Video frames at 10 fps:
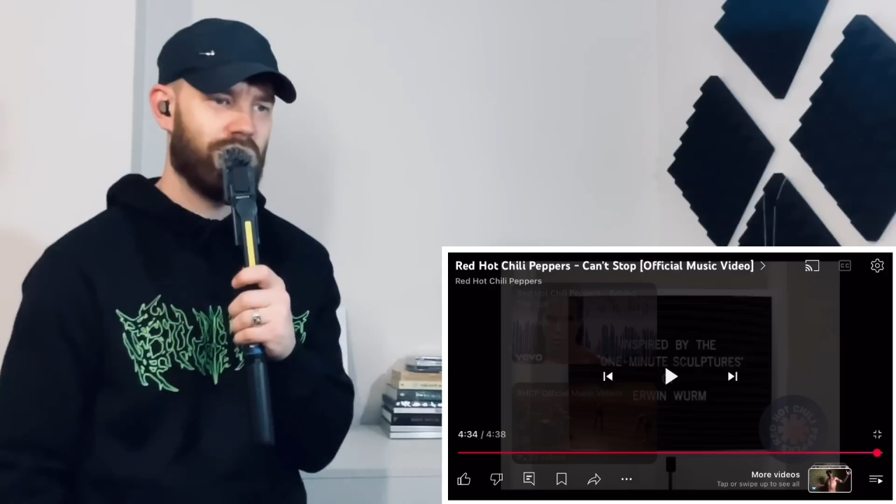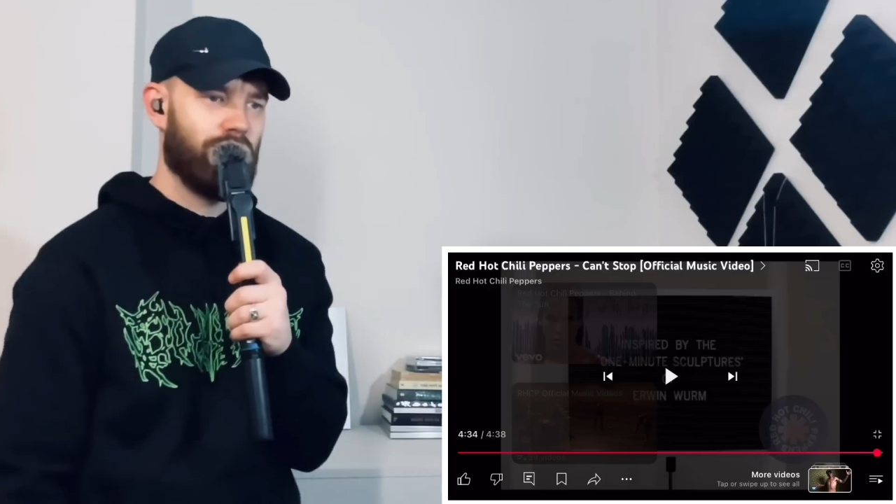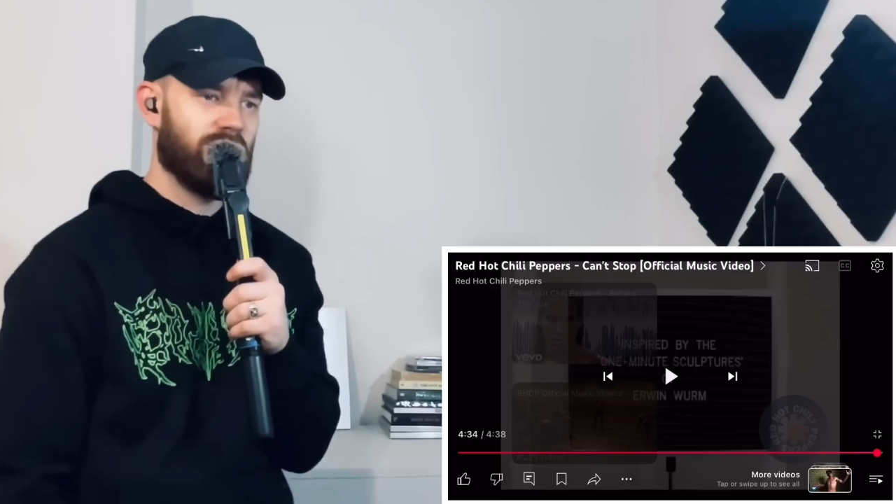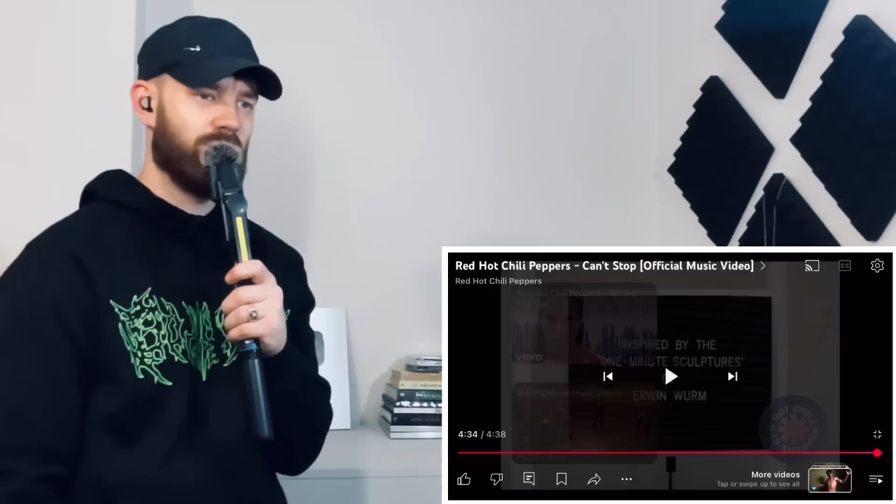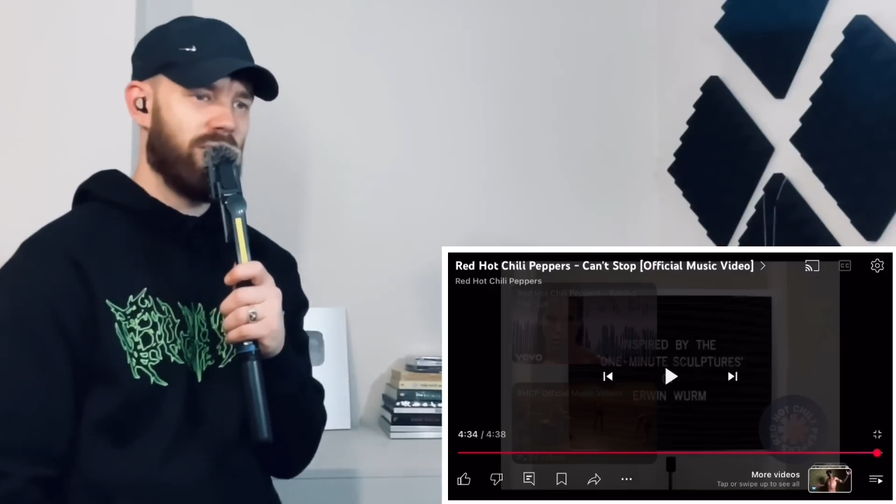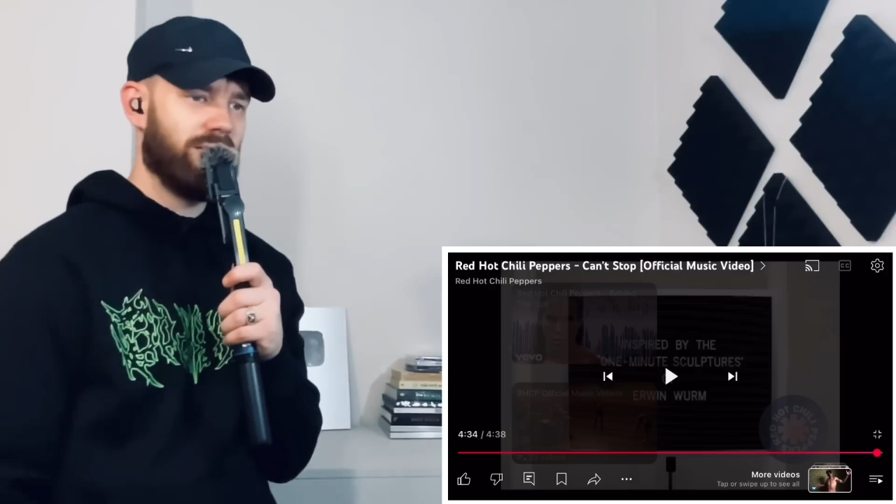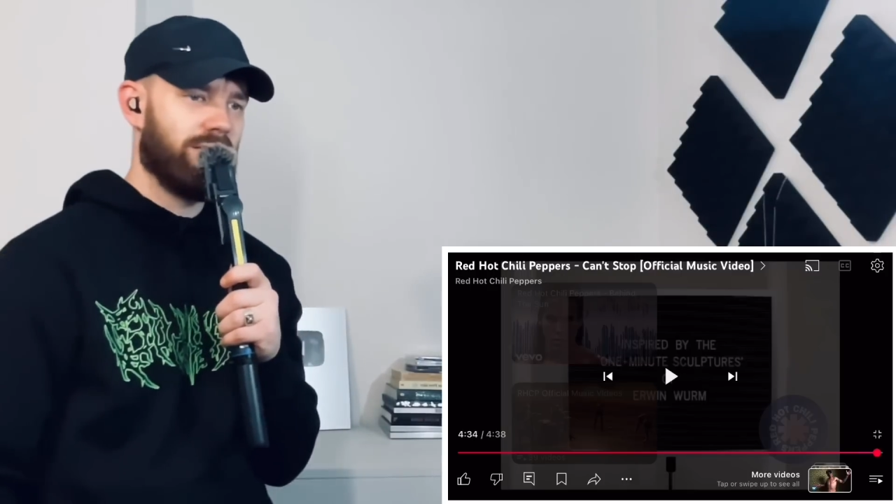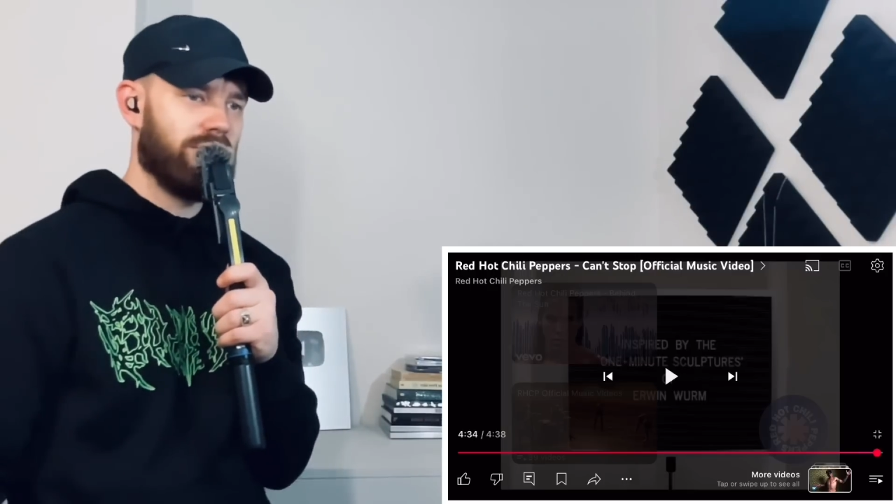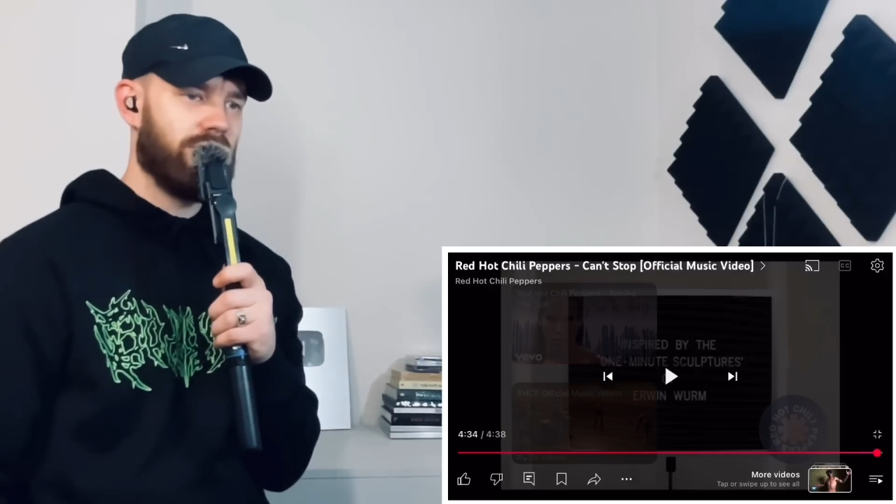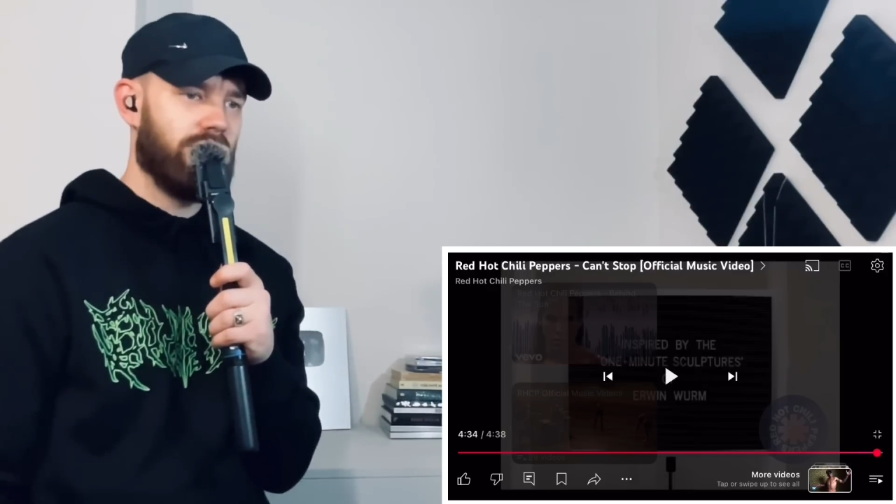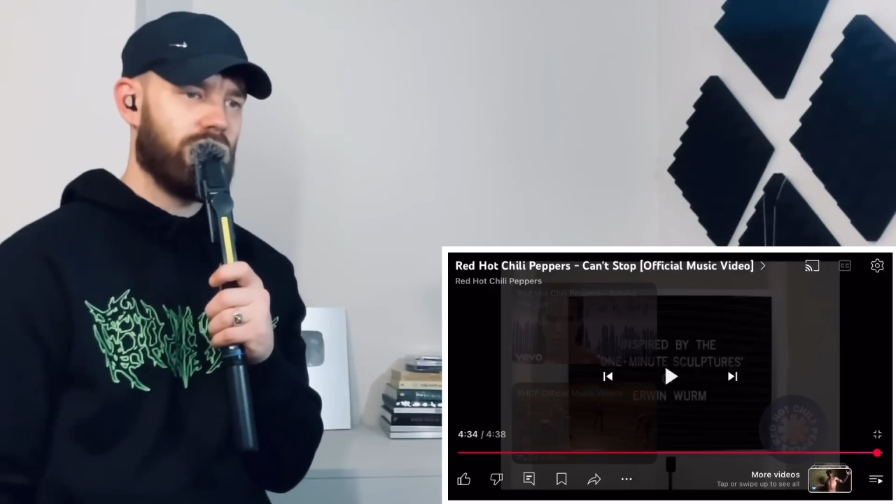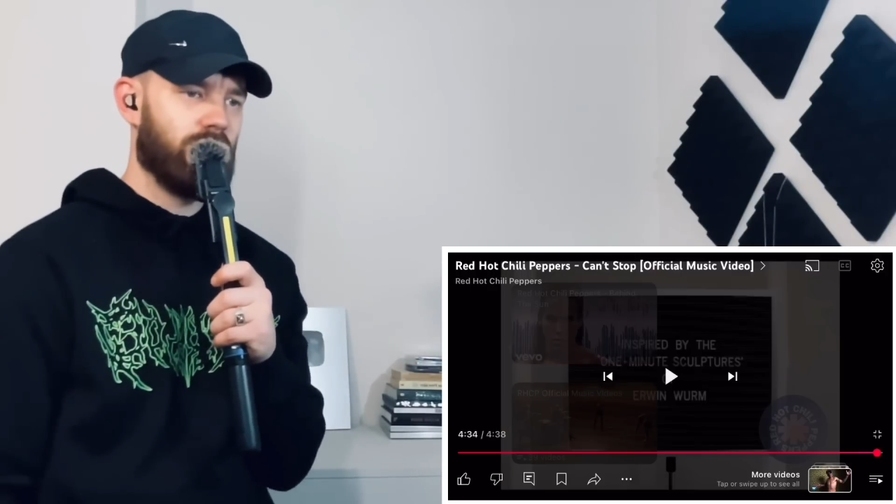from space to teach